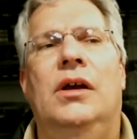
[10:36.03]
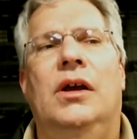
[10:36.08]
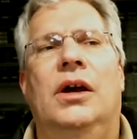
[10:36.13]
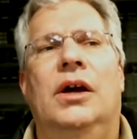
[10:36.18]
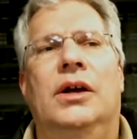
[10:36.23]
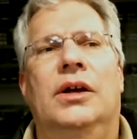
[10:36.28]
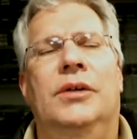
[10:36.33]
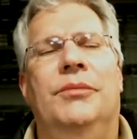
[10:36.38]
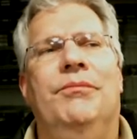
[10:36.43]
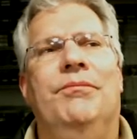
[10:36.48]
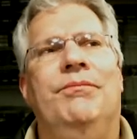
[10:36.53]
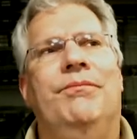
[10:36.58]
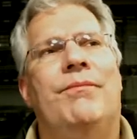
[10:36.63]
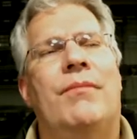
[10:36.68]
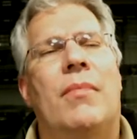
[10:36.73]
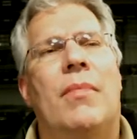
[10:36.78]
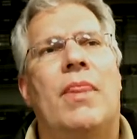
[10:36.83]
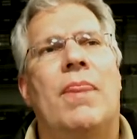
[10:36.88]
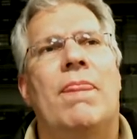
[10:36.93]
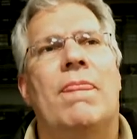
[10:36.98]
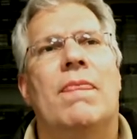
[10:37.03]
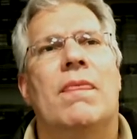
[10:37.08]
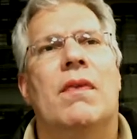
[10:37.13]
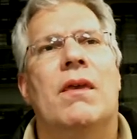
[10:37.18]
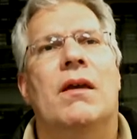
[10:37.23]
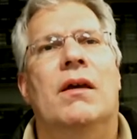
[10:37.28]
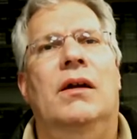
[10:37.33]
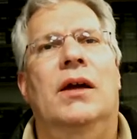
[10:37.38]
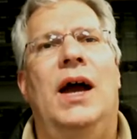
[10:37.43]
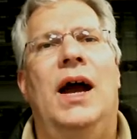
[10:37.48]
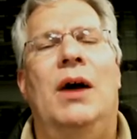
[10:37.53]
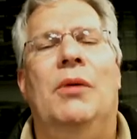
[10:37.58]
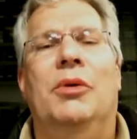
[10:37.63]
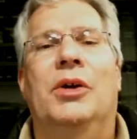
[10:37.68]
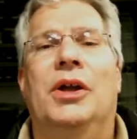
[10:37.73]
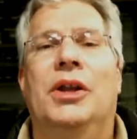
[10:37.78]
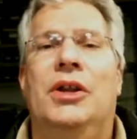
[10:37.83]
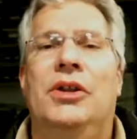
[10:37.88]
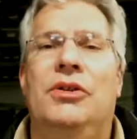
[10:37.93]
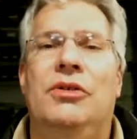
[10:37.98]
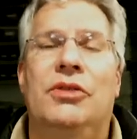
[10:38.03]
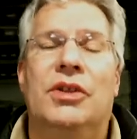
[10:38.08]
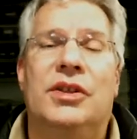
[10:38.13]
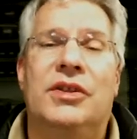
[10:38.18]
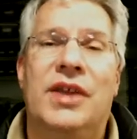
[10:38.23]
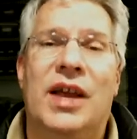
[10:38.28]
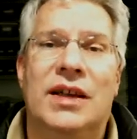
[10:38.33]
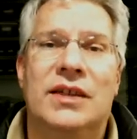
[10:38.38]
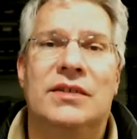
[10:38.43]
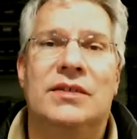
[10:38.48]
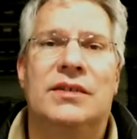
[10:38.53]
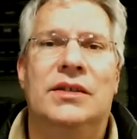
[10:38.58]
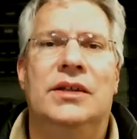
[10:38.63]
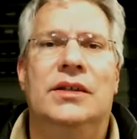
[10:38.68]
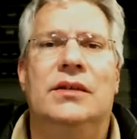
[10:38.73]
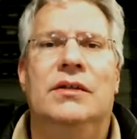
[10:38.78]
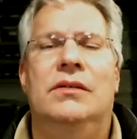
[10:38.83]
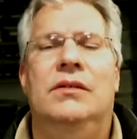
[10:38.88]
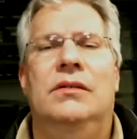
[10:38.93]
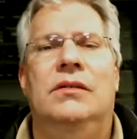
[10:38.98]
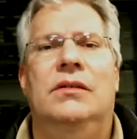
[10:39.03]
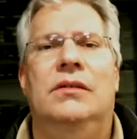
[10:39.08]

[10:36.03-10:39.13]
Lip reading: how we're going to do the testing,